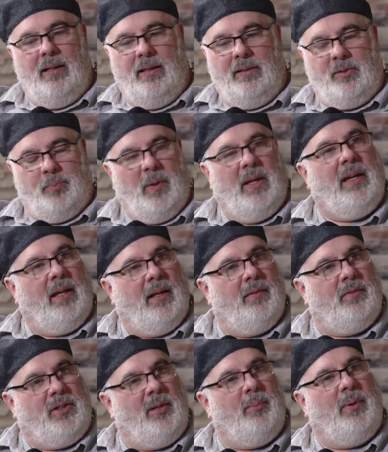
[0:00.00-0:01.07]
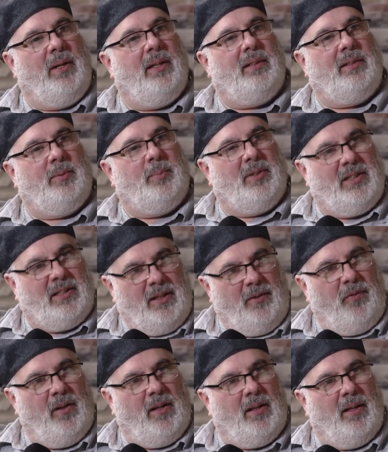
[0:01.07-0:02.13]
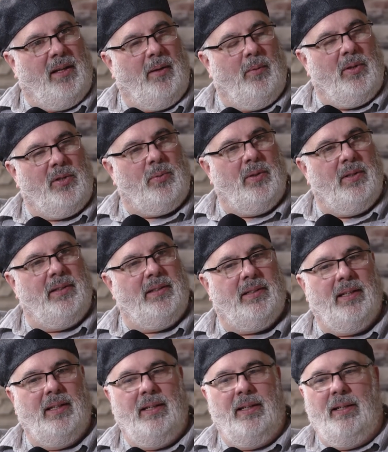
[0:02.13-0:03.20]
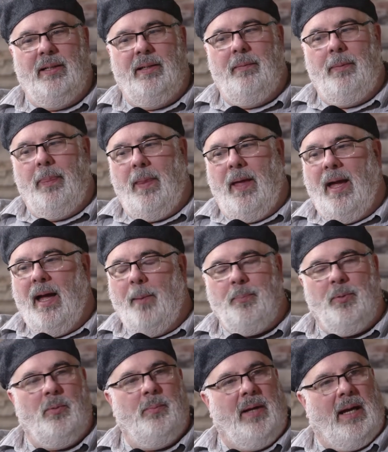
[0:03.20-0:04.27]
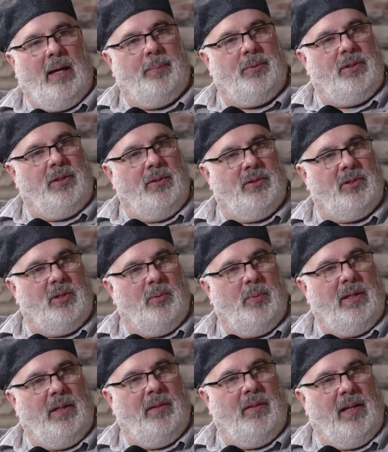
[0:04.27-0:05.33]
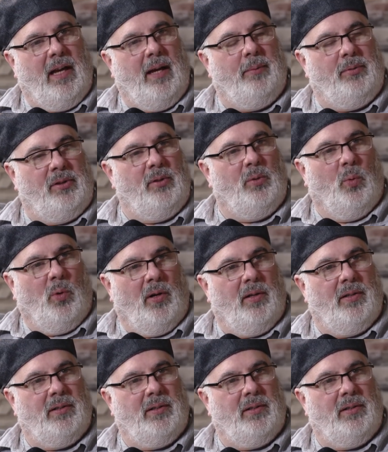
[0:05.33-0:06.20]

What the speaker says: speaking of GPS specifically, which was Apple Maps used to be the absolute worst.